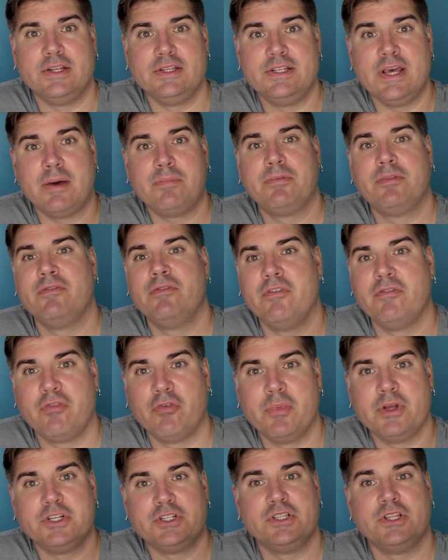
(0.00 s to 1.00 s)
depth of
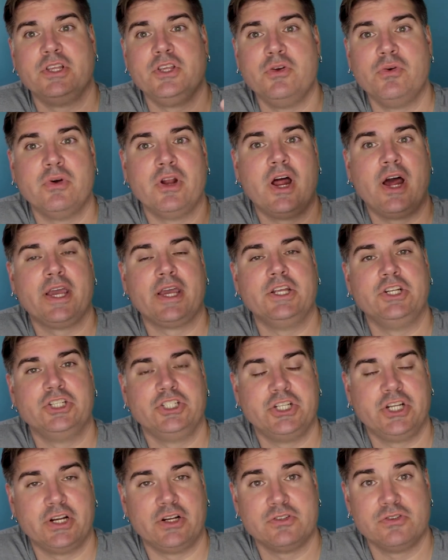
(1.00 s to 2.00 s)
information that you and I can
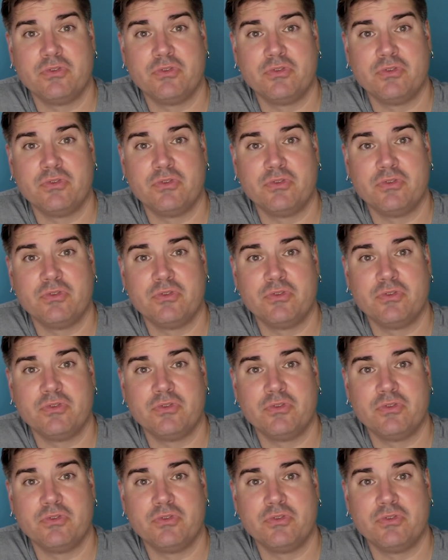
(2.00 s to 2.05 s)
share.